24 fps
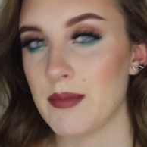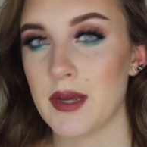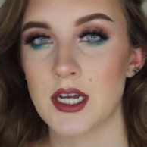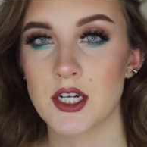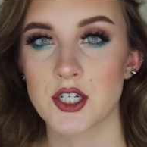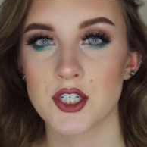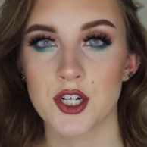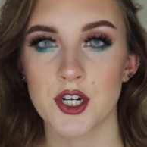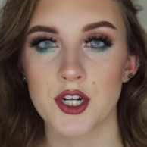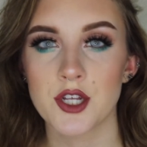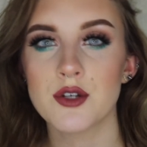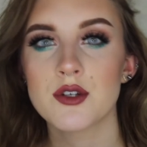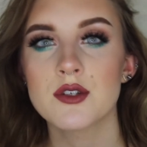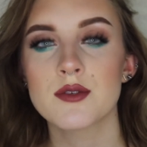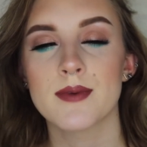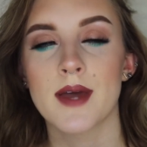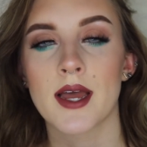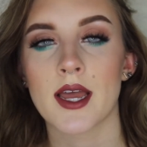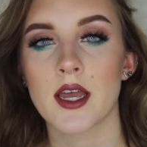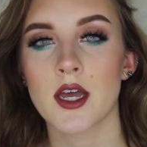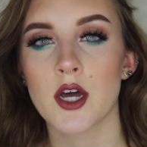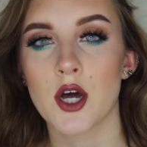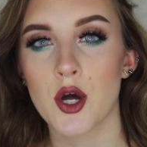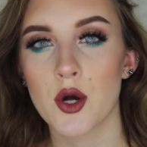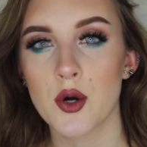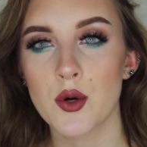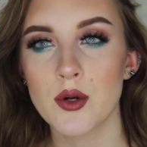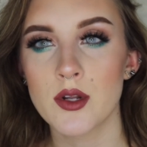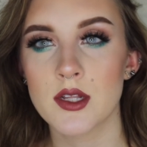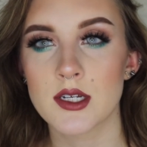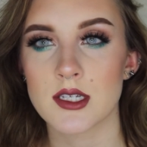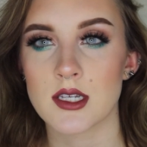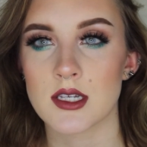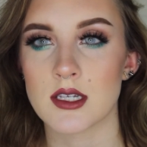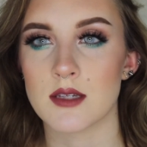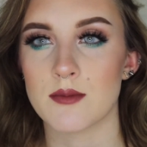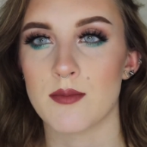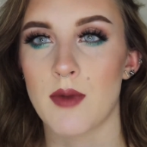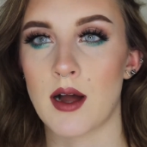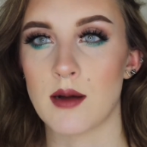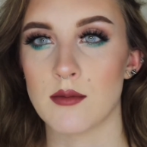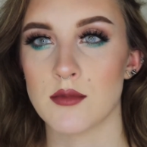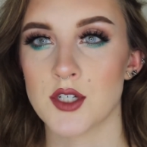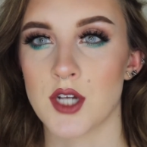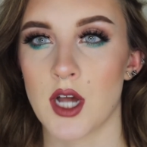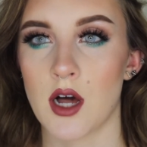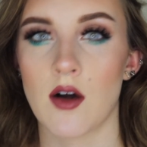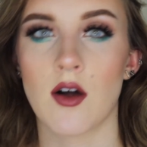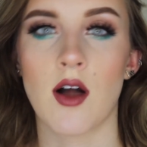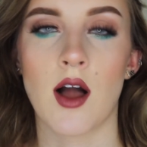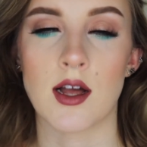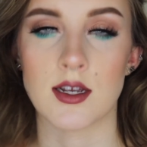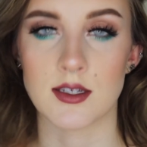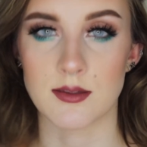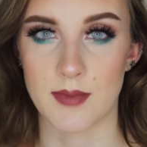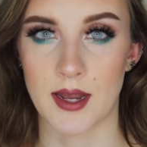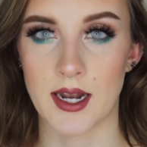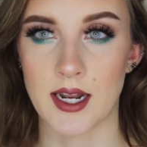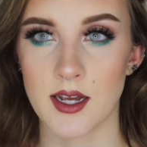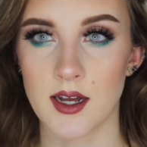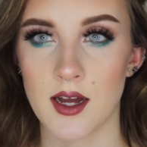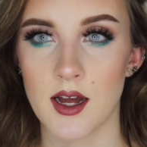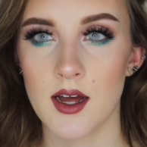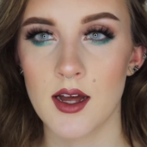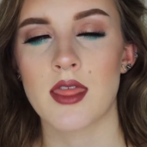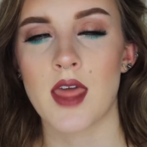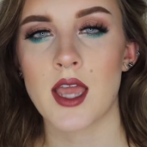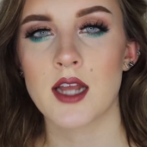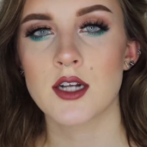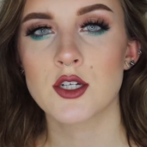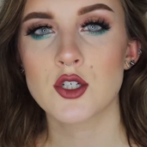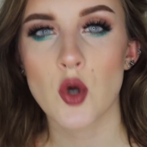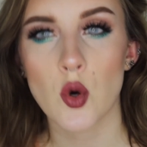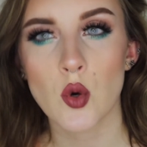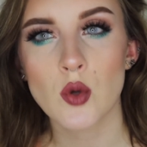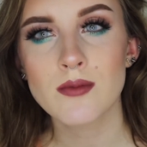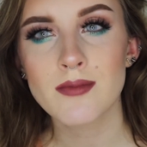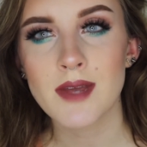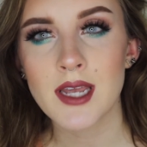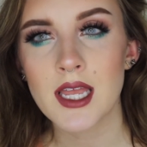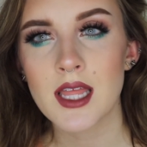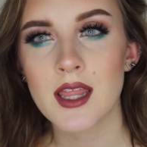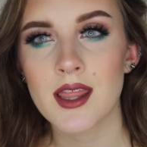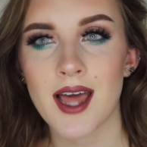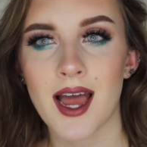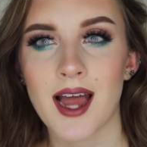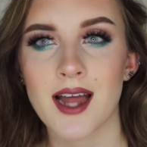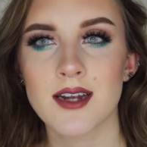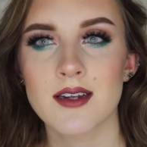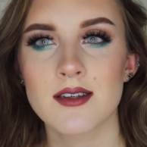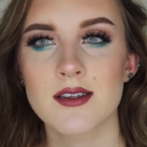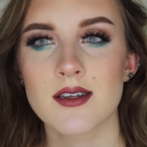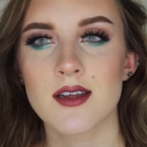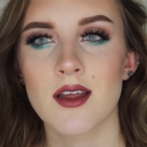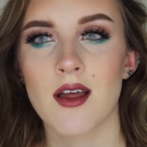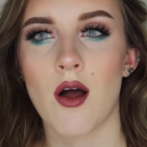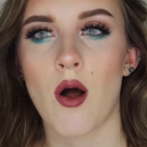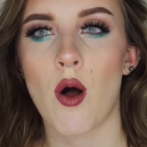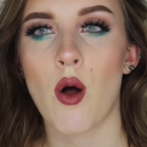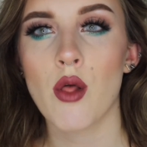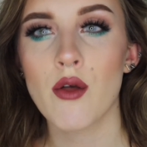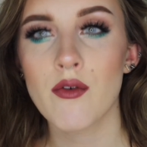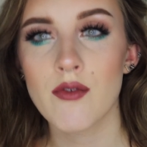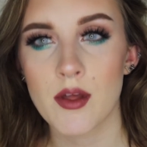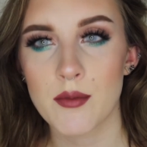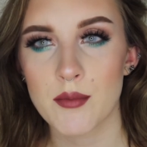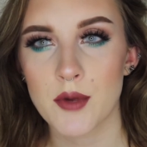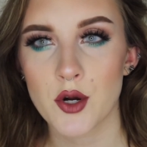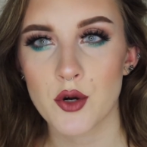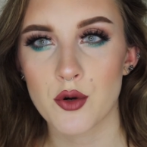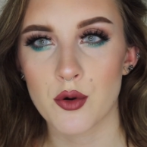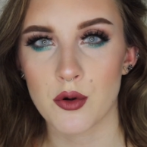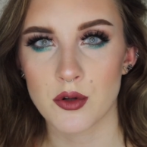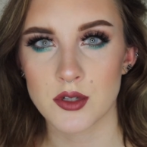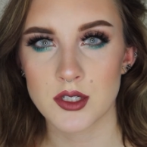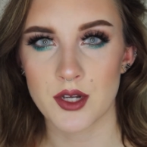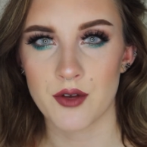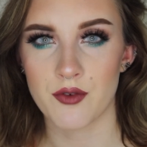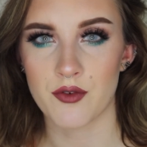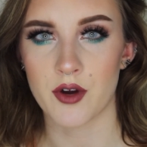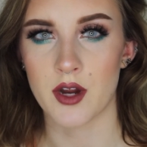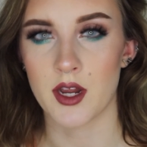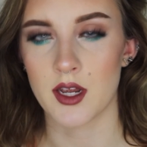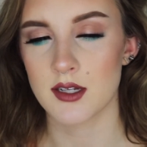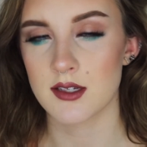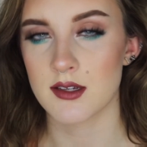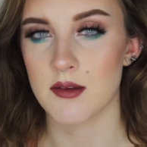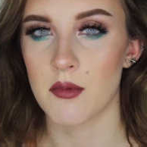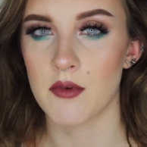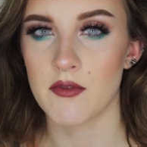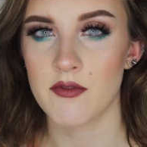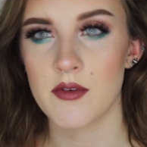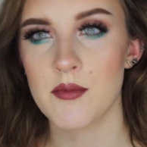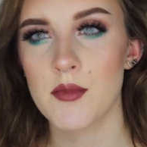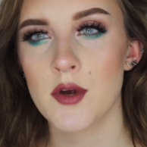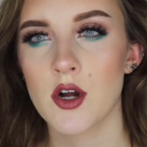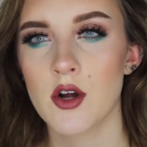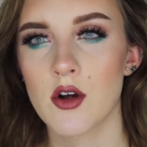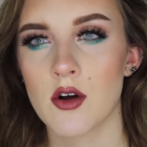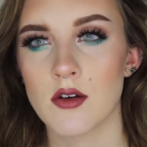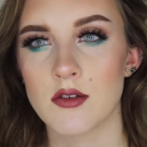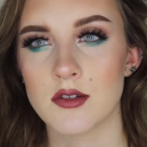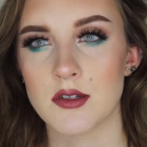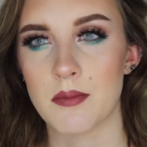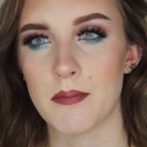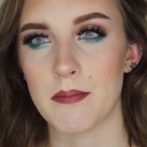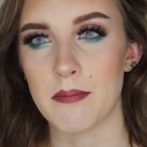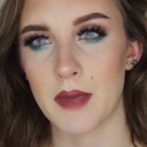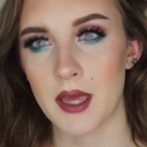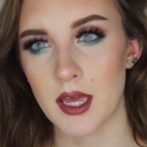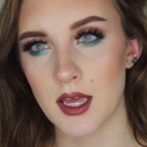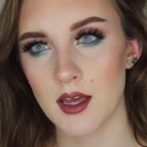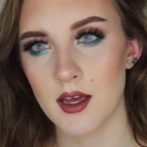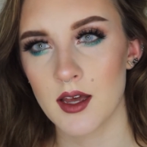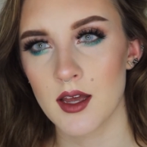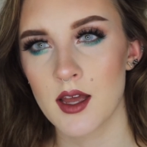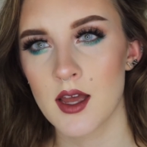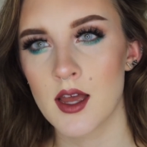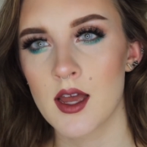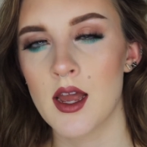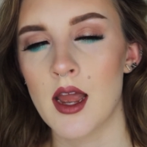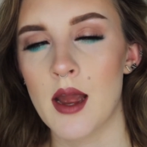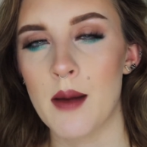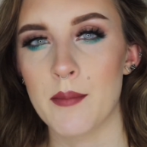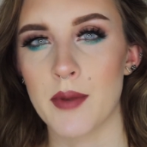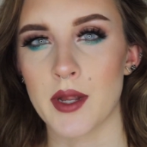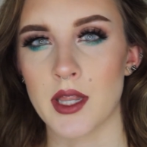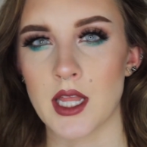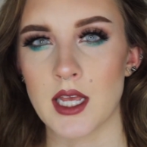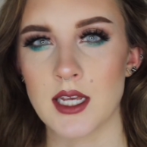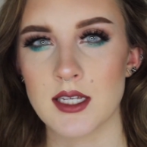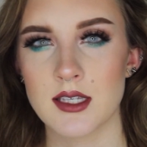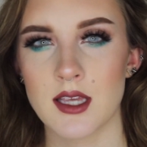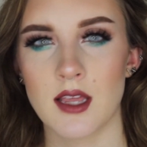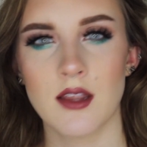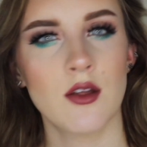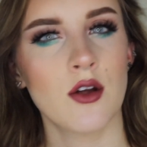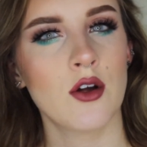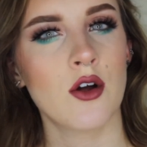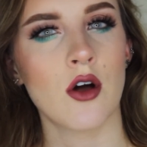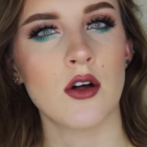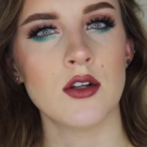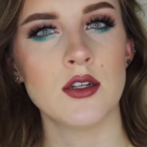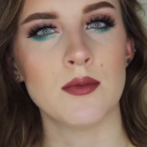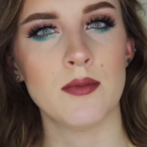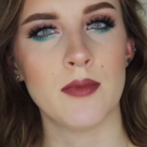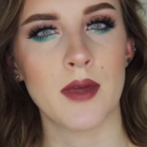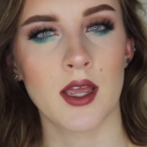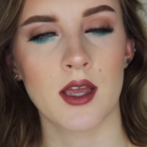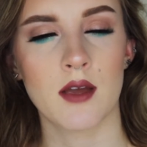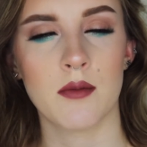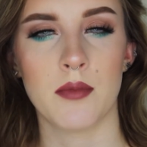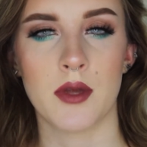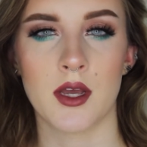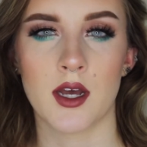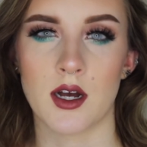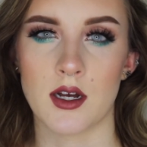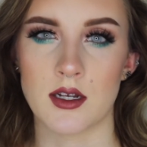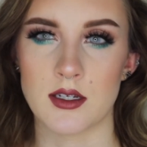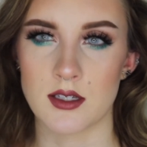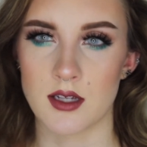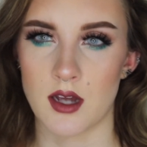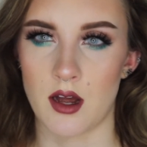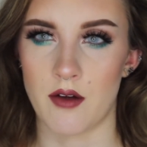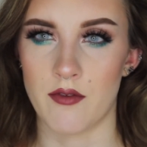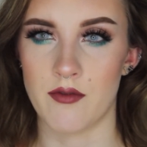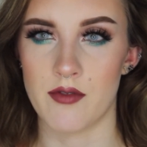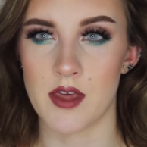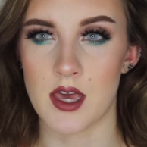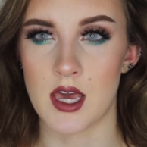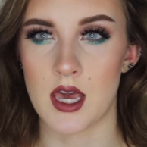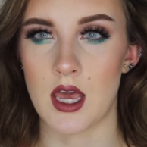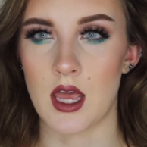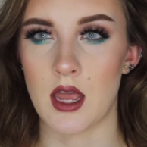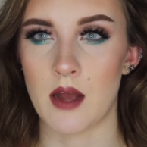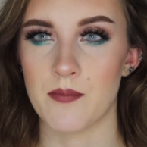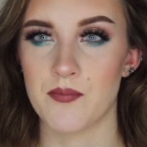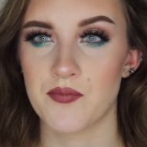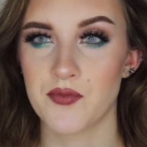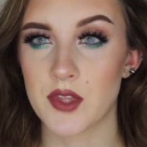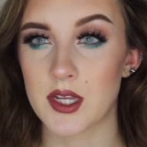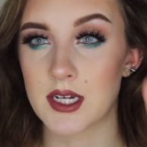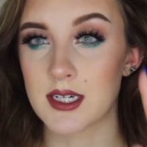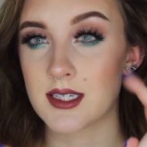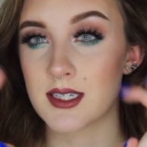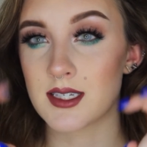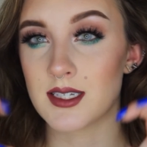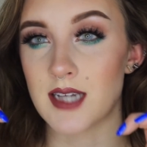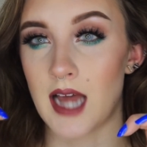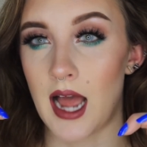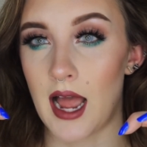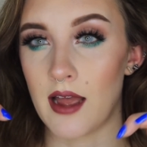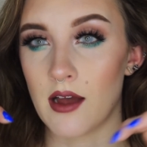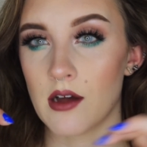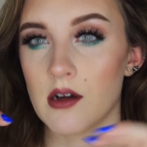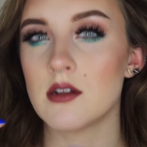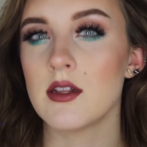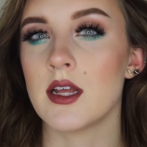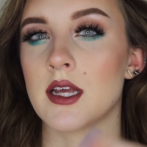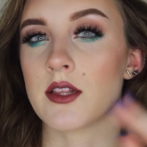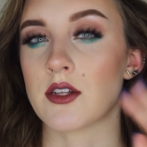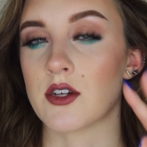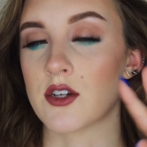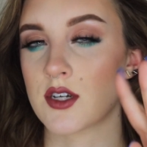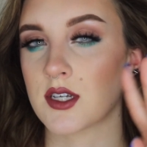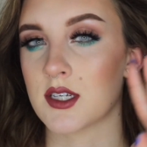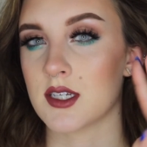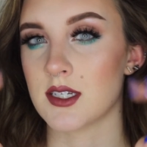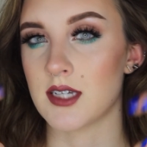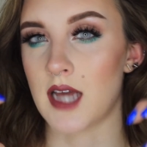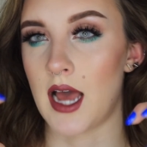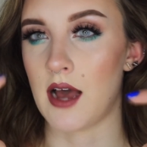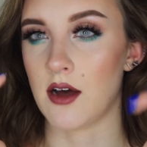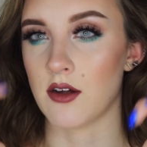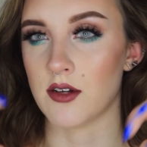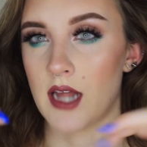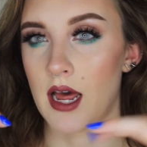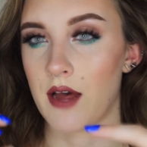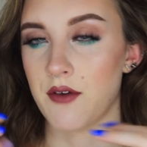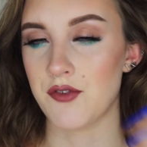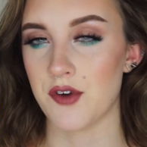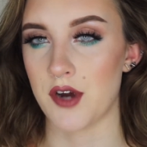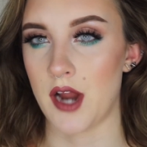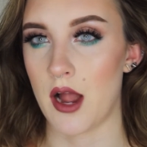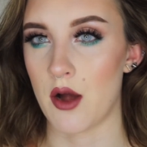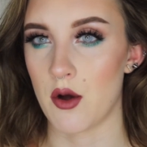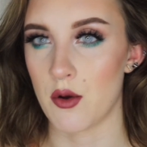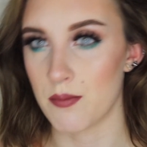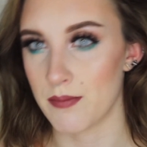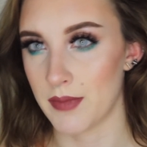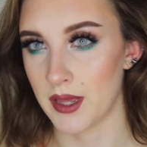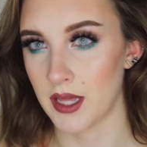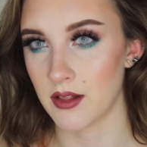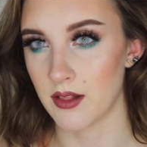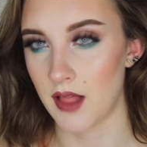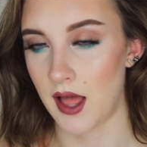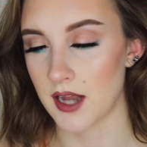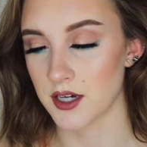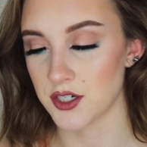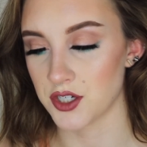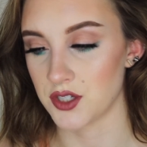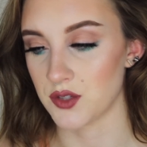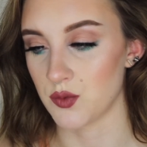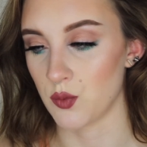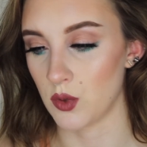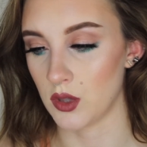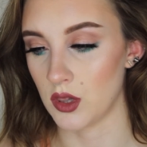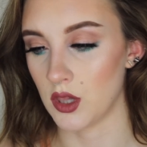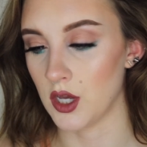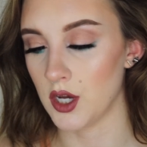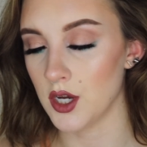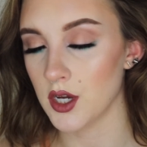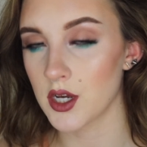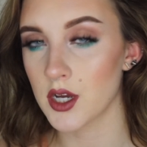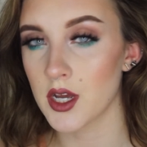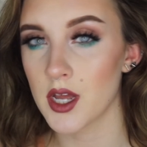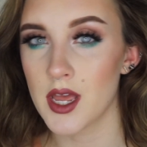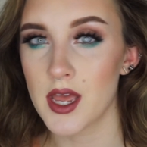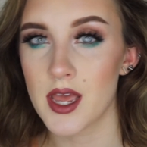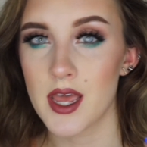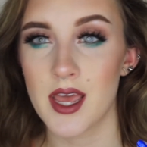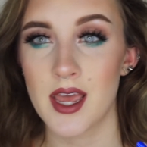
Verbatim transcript: Make sure to use my code. This is Bombshell Cosmetica. They told me that all of them are cruelty-free. Some of them are called a mink, but they said they're called mink because of the style, like they're styled after how mink lashes would look.